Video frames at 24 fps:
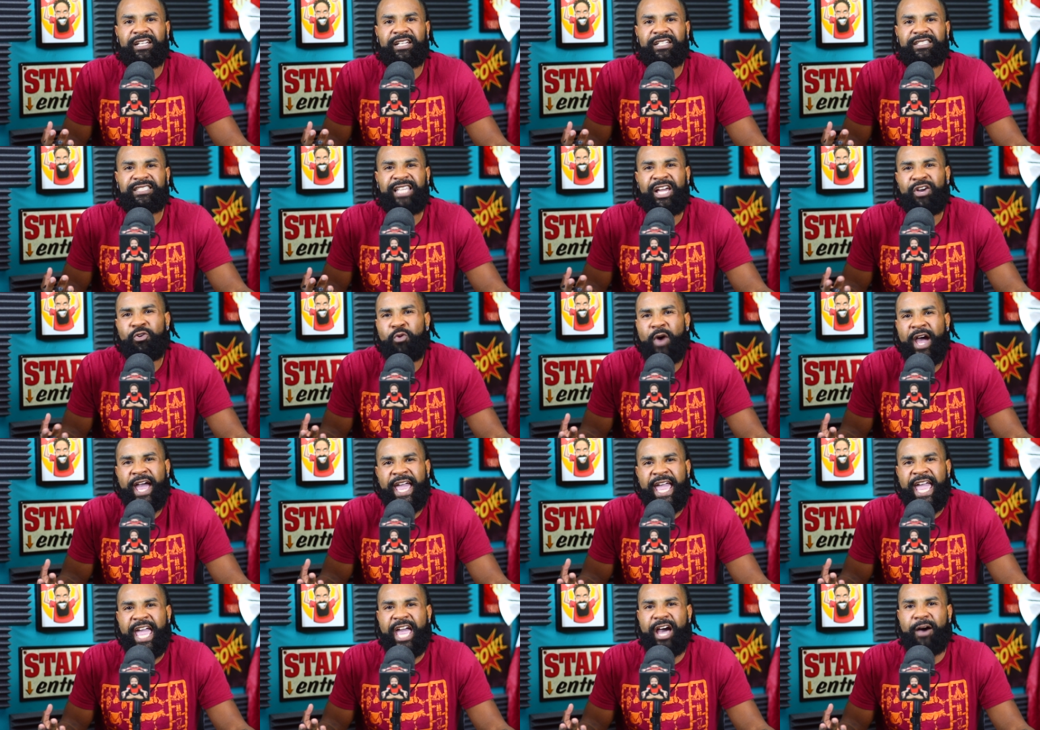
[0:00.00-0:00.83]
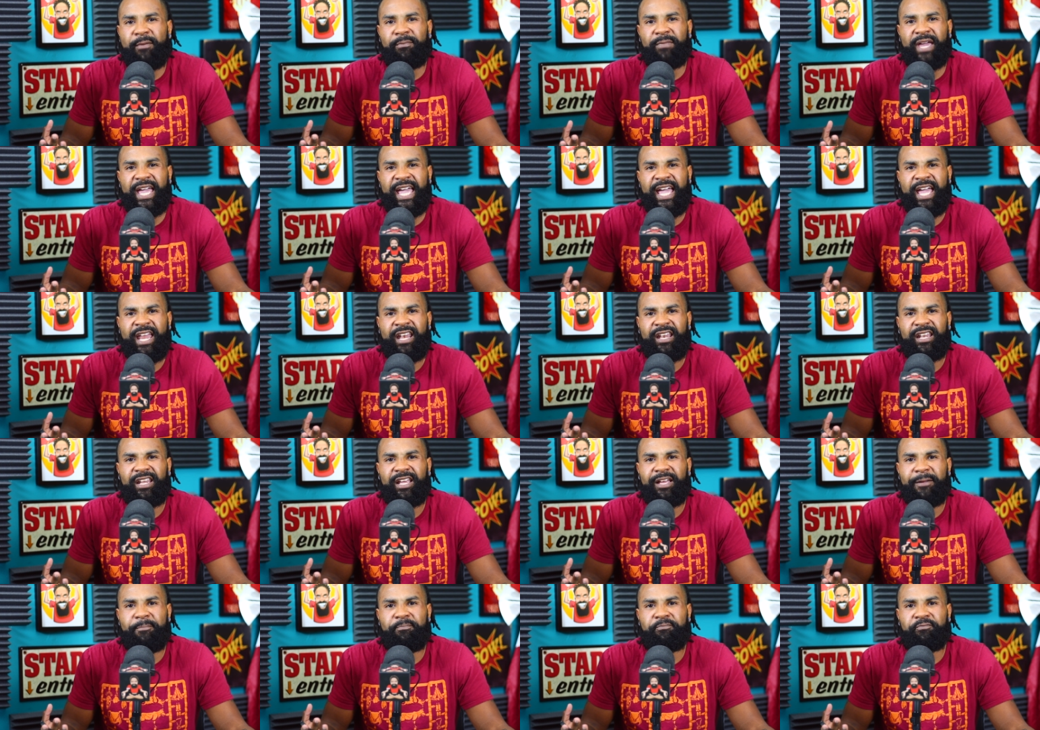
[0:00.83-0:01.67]
It's not who I am, man.
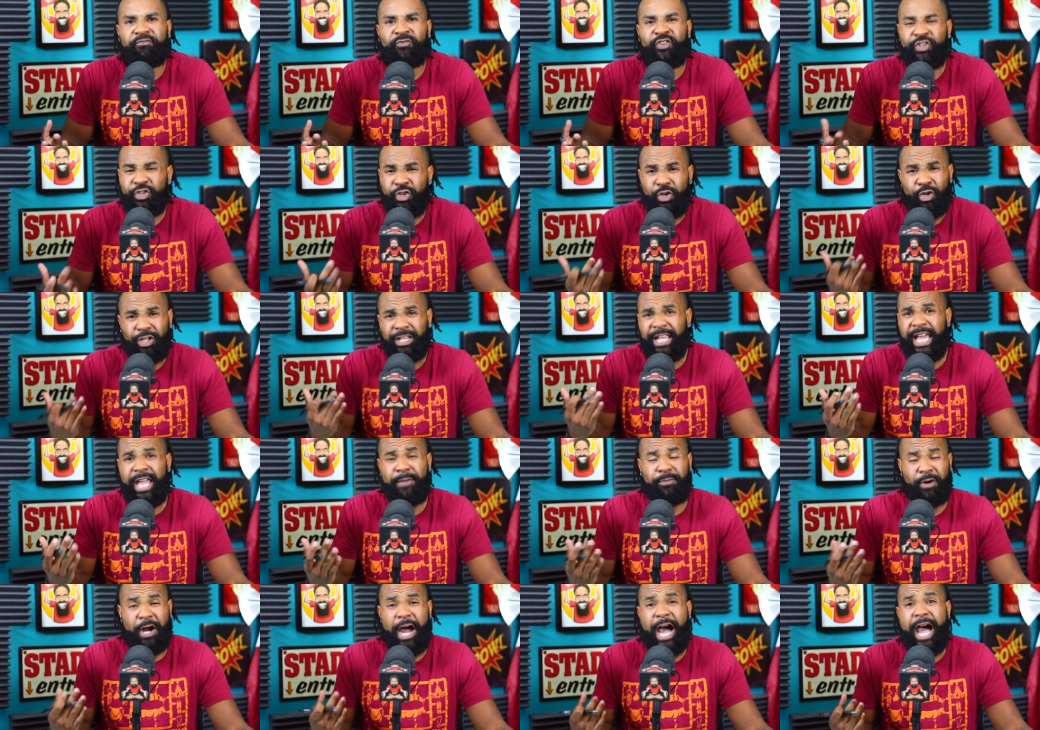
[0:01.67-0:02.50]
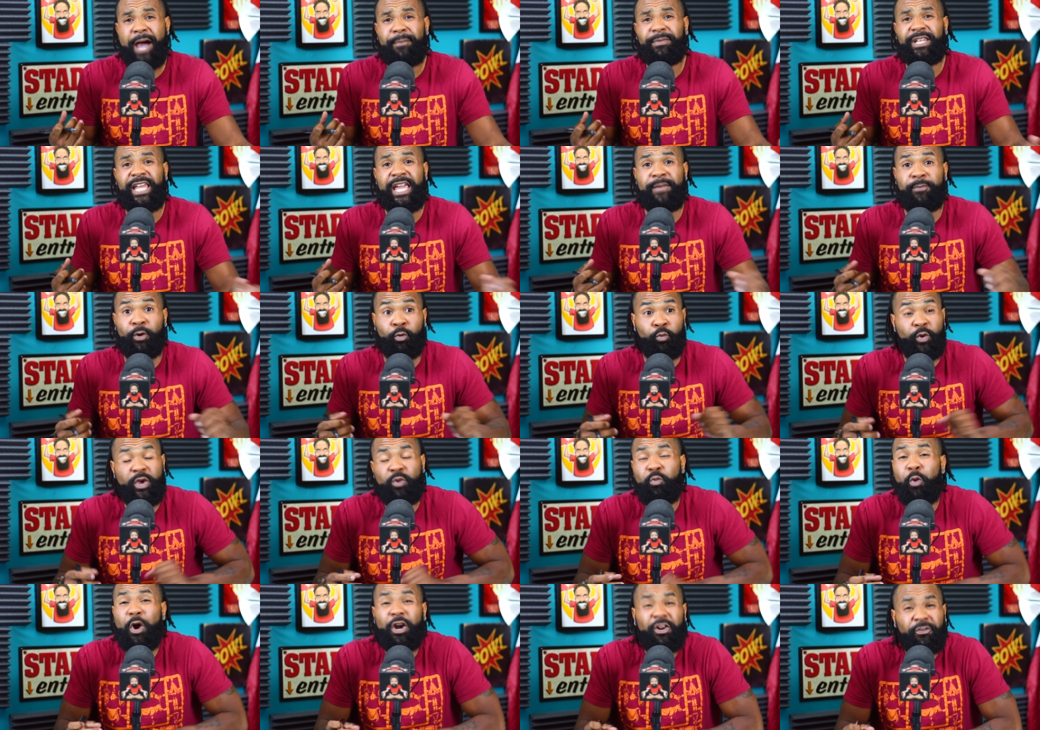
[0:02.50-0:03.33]
You're labor. I'm labor. We
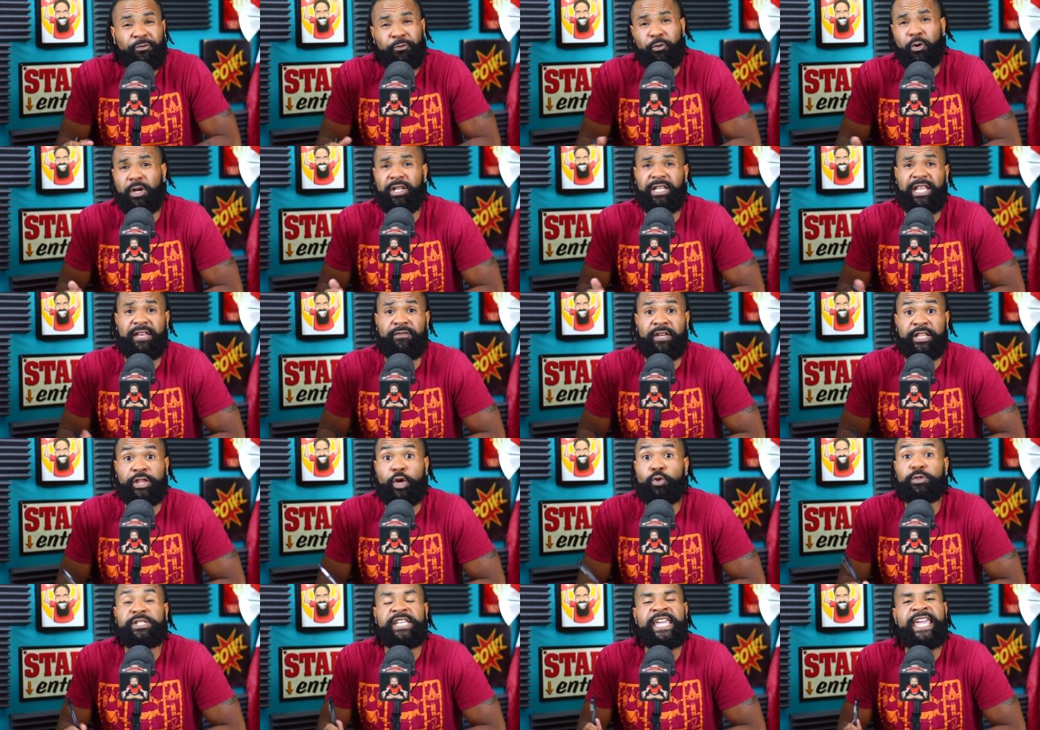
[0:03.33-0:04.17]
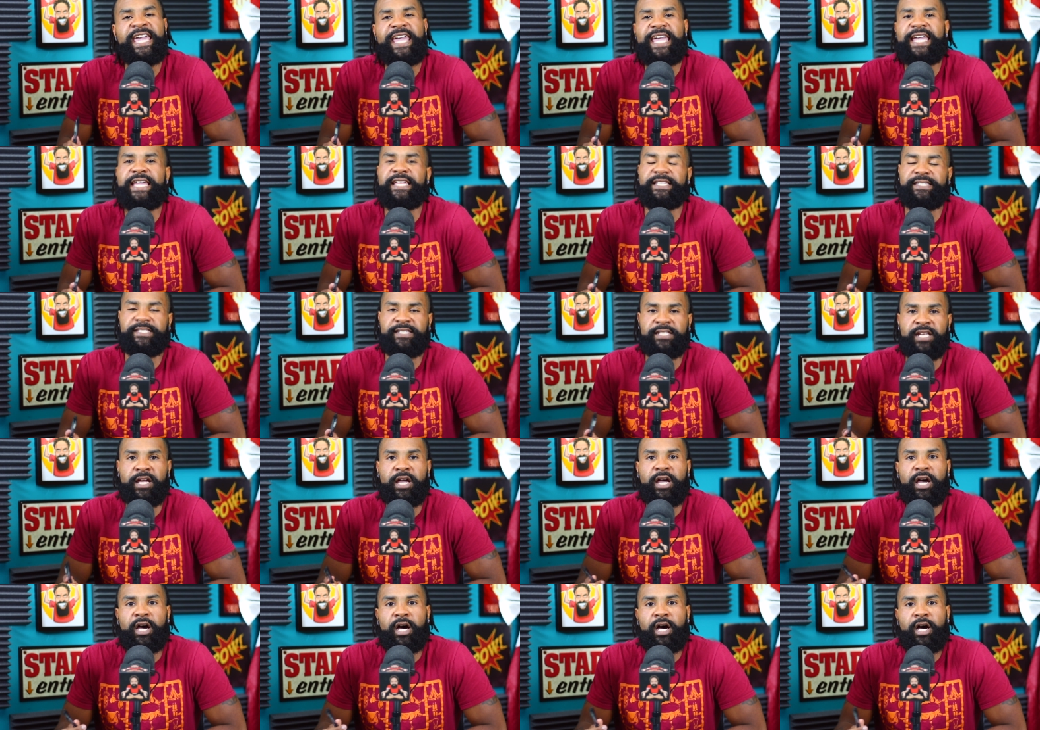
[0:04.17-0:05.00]
work for a living. Those kids
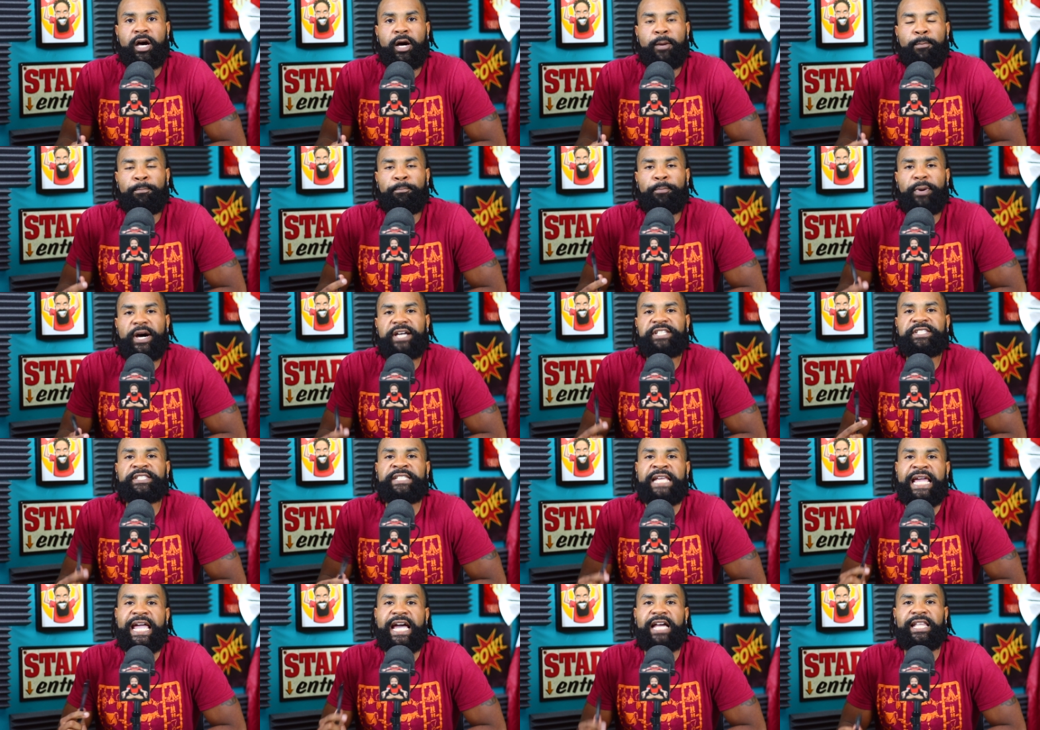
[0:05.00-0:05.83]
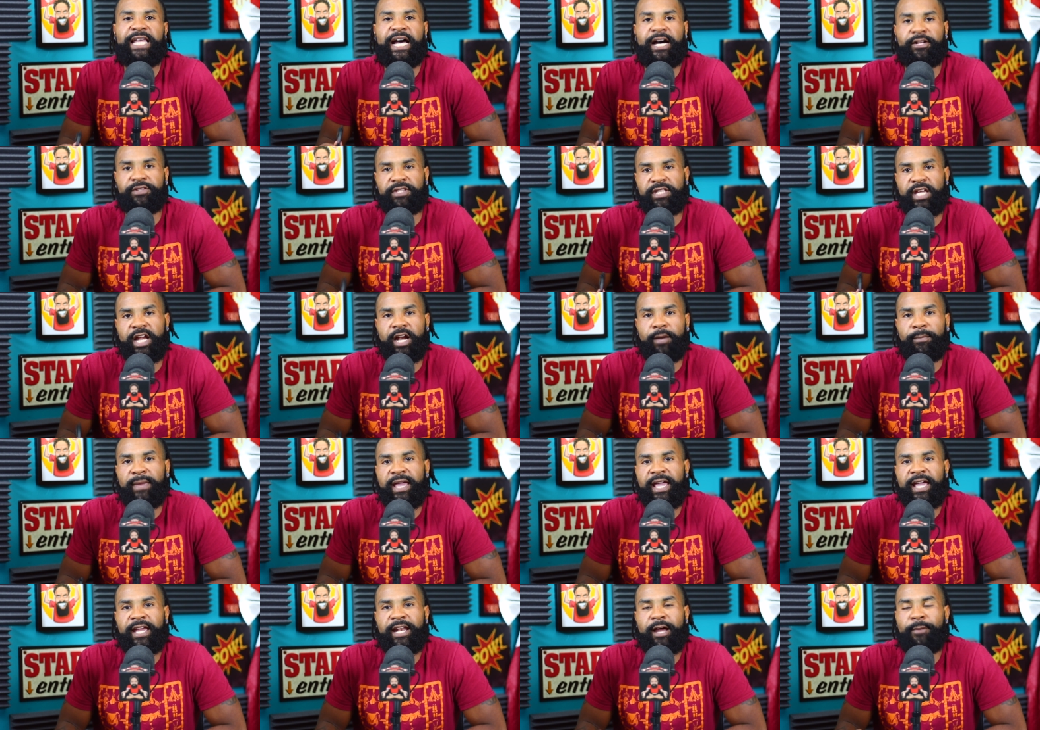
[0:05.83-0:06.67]
bust tail out there,
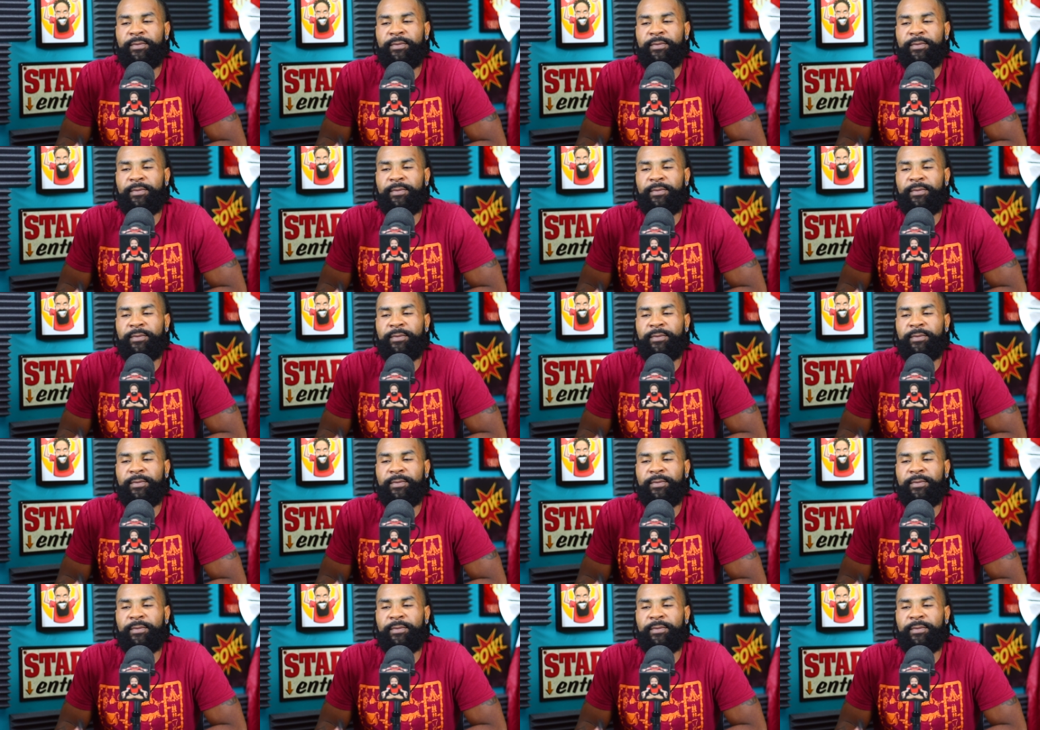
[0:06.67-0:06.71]
man.